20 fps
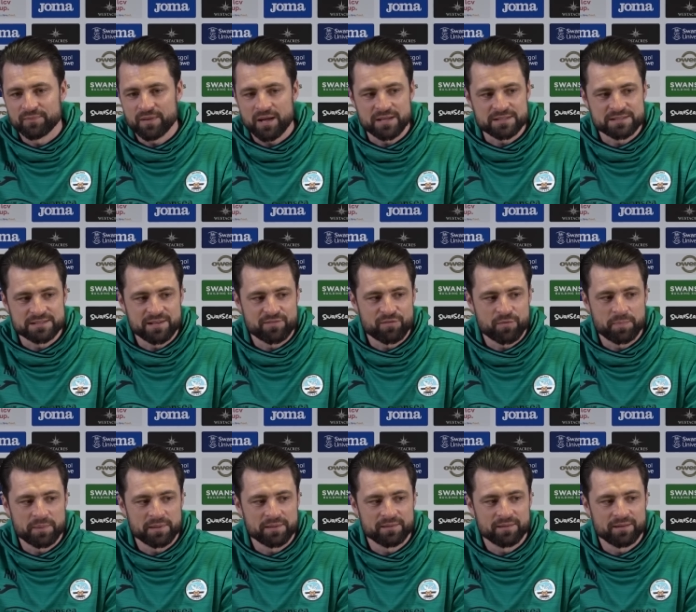No, it's never
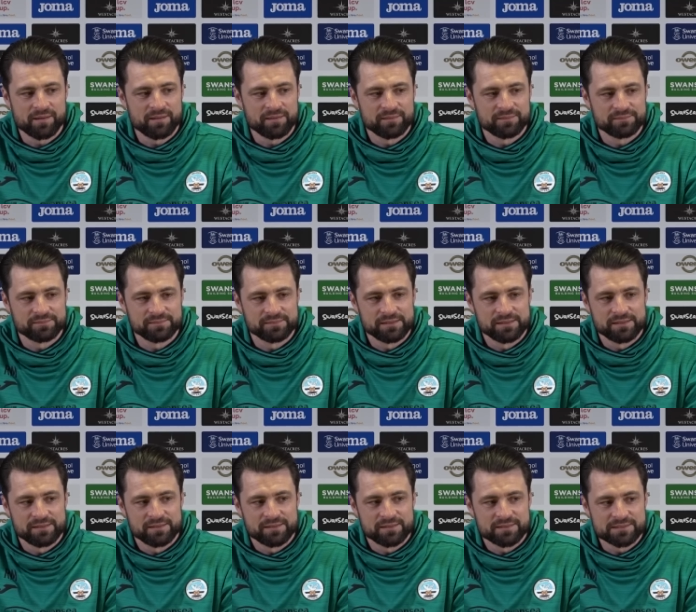been. A, uh,
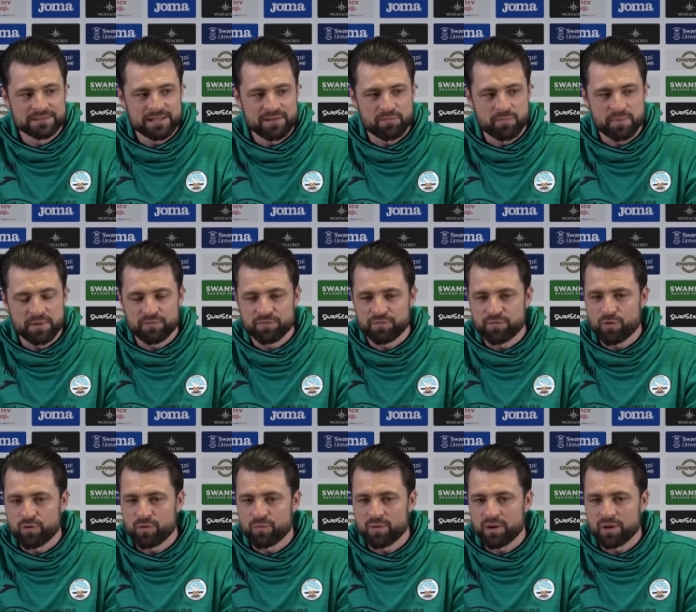it's never been a thought.